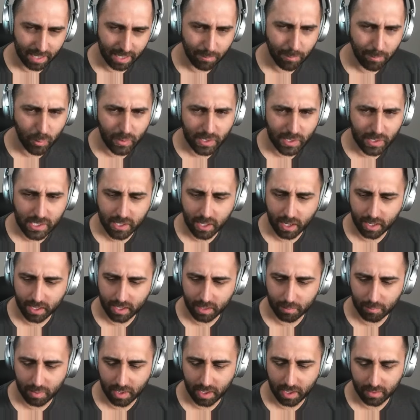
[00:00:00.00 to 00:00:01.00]
I mean, we talk
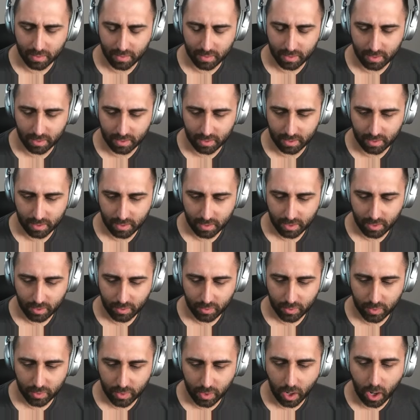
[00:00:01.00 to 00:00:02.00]
about
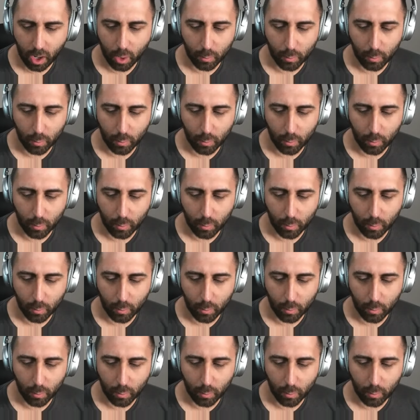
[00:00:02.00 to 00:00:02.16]
our